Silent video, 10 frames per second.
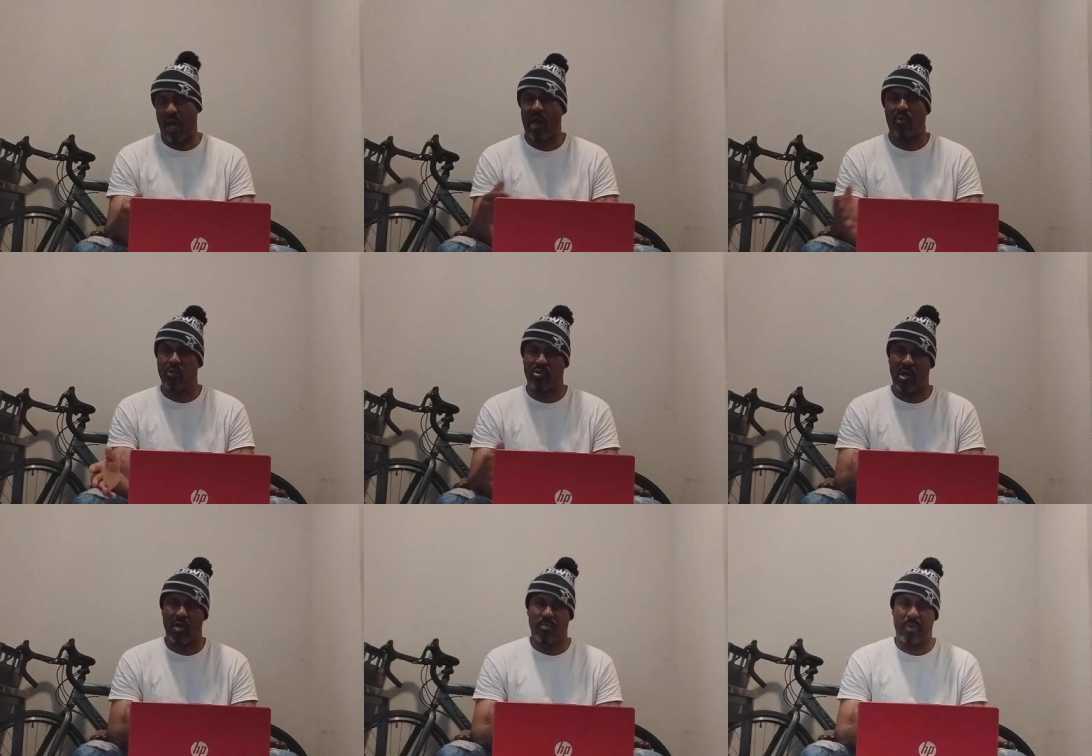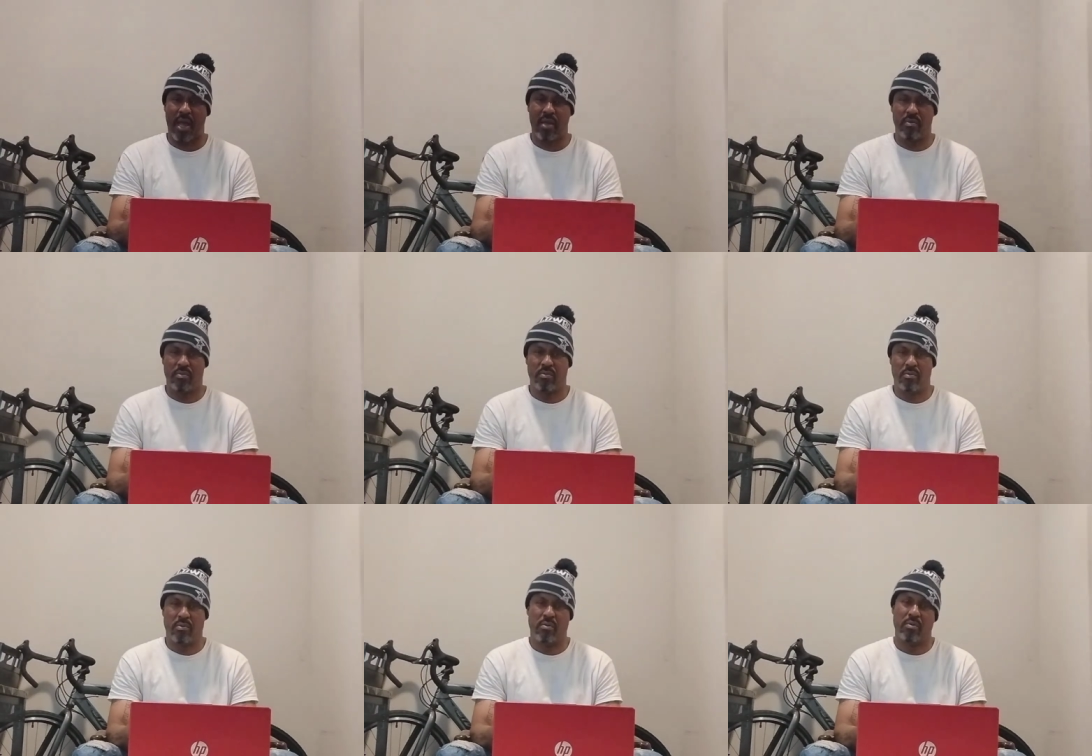I don't want to talk about
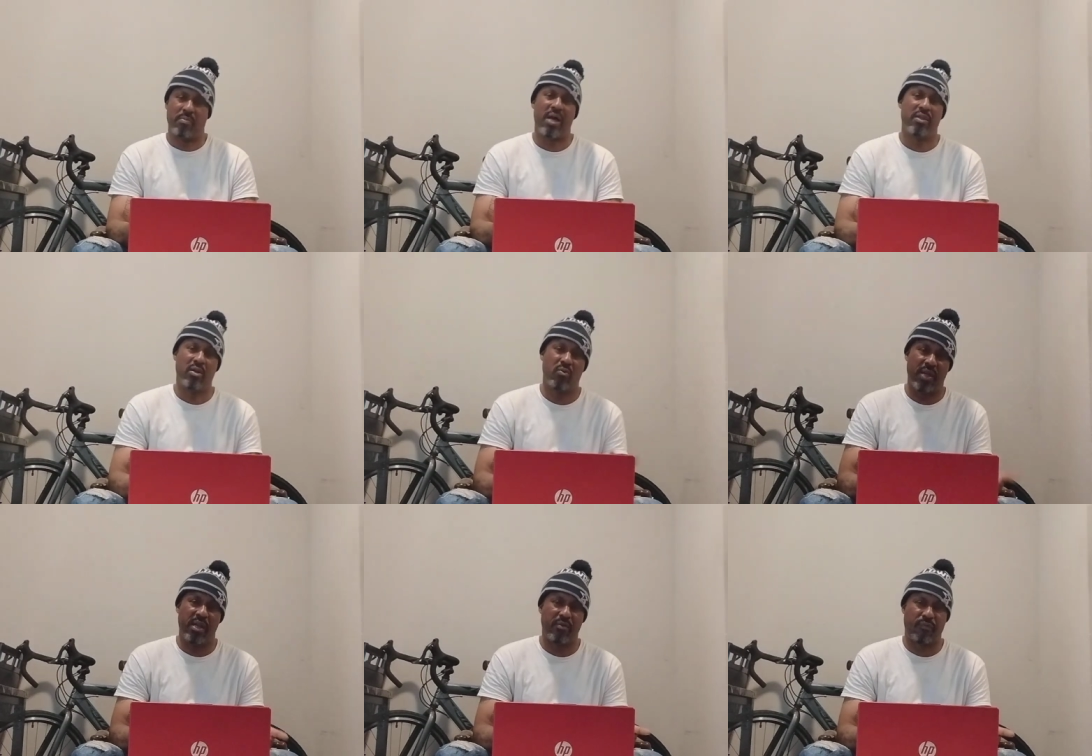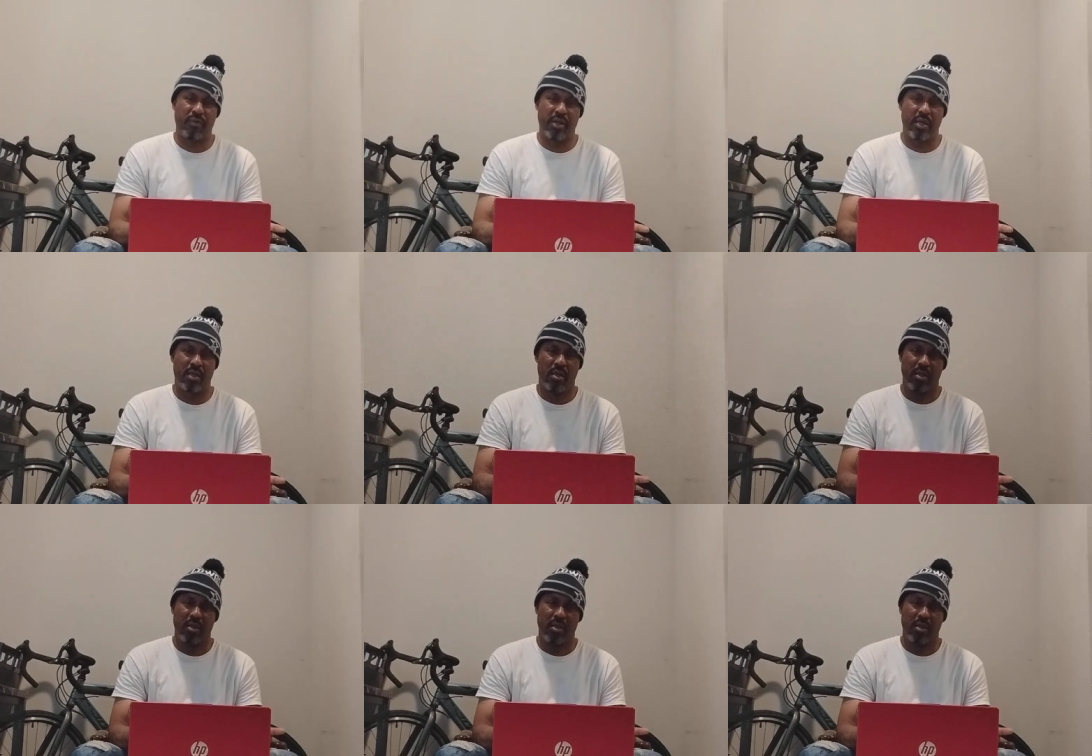my little old lady friend.